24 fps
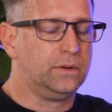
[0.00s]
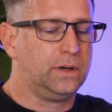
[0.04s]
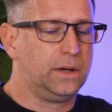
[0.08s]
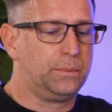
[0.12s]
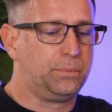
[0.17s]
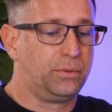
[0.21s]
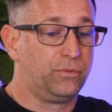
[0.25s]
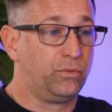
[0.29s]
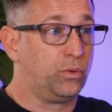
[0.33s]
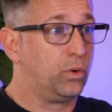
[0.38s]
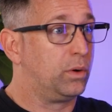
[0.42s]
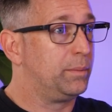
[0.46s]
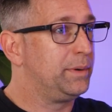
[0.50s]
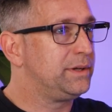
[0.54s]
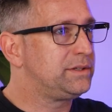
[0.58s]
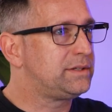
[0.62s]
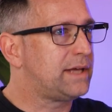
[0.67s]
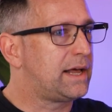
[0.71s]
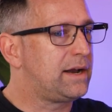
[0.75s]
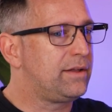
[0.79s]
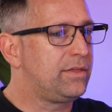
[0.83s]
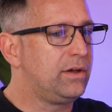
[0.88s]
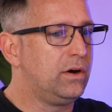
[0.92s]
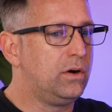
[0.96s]
performance
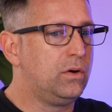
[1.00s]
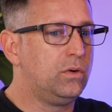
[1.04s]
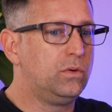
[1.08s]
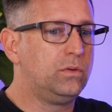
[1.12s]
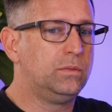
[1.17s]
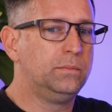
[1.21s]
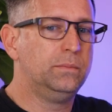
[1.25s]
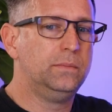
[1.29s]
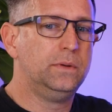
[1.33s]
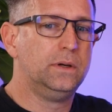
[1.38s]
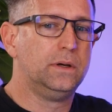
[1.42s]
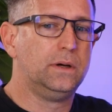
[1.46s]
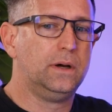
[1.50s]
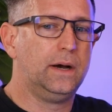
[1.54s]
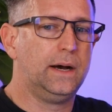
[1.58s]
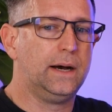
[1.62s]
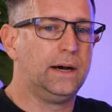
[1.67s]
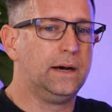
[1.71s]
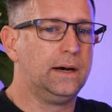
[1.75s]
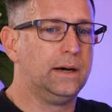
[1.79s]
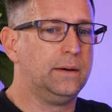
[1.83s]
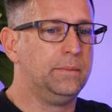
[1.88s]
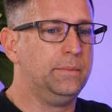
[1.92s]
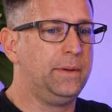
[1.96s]
out of the home.
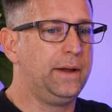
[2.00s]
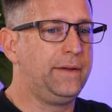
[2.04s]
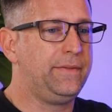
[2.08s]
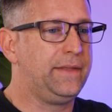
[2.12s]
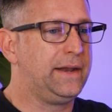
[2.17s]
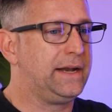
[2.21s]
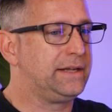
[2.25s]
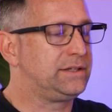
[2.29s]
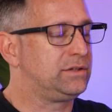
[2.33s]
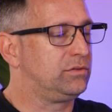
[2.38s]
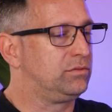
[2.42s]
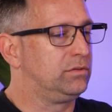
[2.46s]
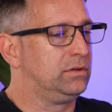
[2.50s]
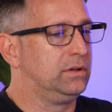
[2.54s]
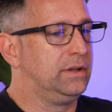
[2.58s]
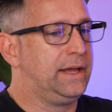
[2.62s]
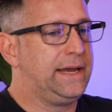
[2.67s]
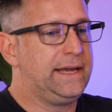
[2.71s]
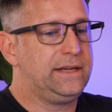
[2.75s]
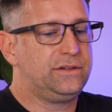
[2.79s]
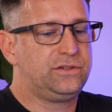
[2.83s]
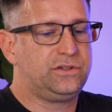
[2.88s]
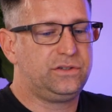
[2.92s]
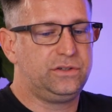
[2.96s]
And then as it
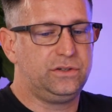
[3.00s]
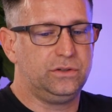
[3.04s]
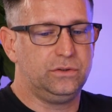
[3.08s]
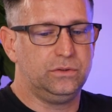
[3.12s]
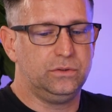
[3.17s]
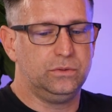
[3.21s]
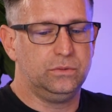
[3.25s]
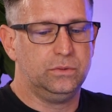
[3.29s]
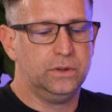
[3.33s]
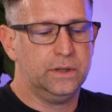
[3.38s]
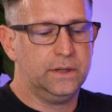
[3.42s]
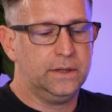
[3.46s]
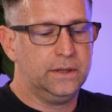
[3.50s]
relates to,